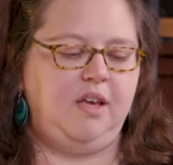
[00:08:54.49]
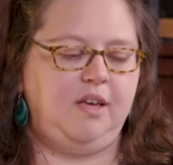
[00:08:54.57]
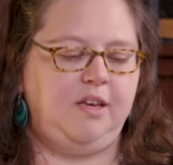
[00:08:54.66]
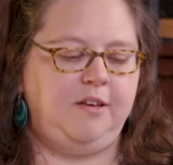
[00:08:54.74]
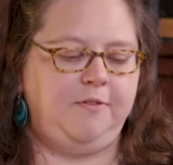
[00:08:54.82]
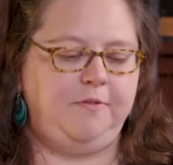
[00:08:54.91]

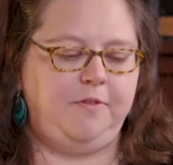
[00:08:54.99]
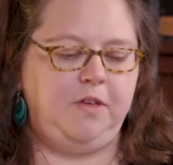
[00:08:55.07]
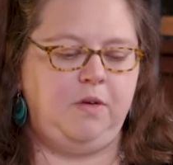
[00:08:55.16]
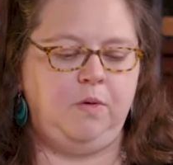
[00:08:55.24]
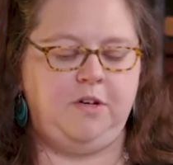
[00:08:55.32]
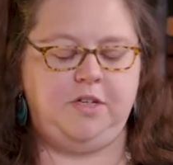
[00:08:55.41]

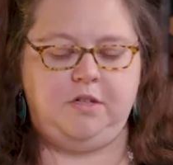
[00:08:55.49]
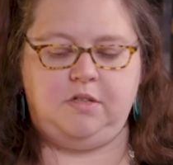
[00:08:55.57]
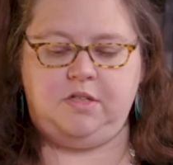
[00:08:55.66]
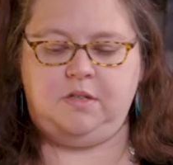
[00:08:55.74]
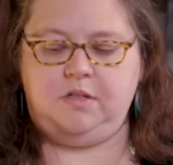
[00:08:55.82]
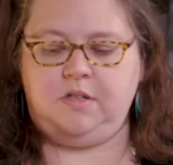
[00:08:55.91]
If you are
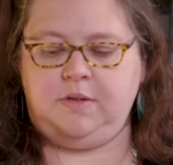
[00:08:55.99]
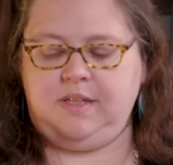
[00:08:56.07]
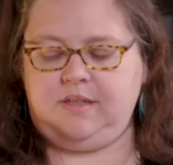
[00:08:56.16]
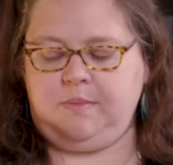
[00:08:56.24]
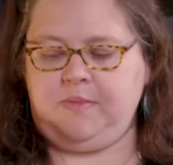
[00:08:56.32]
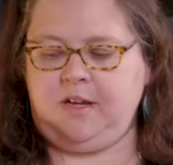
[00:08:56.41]
doing
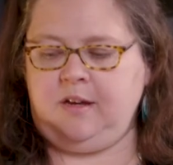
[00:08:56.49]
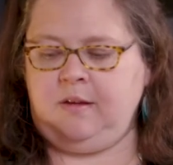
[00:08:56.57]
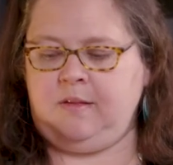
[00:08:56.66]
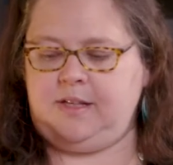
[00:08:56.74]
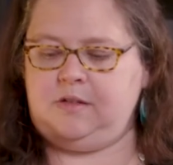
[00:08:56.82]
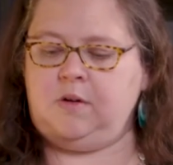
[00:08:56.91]

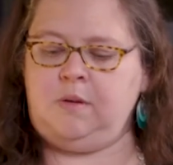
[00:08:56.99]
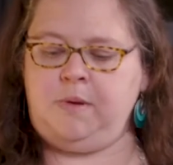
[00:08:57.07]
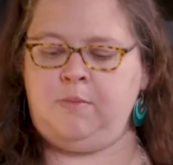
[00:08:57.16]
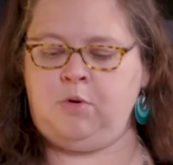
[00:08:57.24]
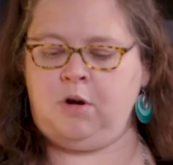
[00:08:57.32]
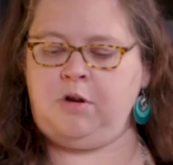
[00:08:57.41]
something that's going to be
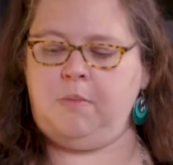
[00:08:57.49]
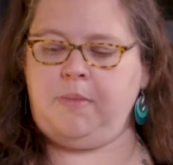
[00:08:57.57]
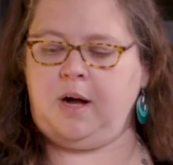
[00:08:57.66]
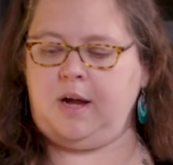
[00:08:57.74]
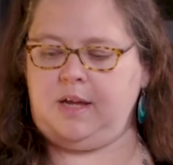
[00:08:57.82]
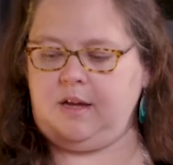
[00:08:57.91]
more on your
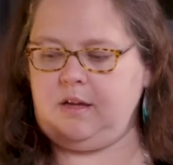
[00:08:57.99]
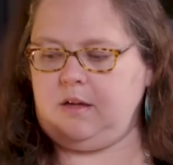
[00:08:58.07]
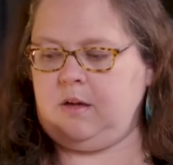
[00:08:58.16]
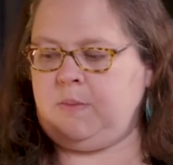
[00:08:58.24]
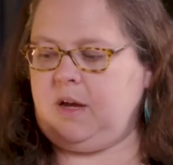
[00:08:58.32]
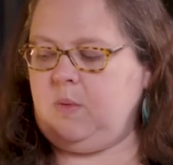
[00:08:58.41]
body,
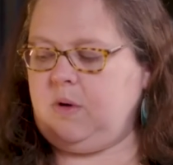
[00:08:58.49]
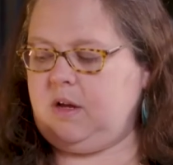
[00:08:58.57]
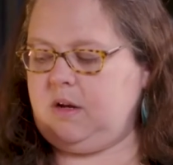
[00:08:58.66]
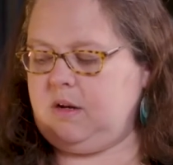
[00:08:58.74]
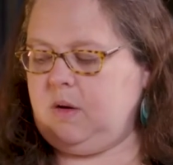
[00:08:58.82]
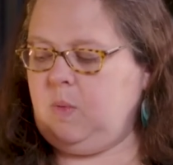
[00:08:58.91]
you might
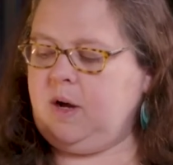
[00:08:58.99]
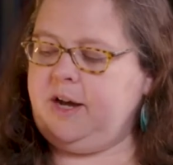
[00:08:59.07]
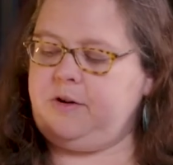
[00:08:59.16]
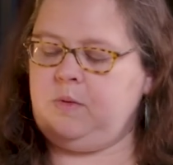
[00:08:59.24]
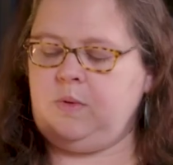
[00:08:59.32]
want a wider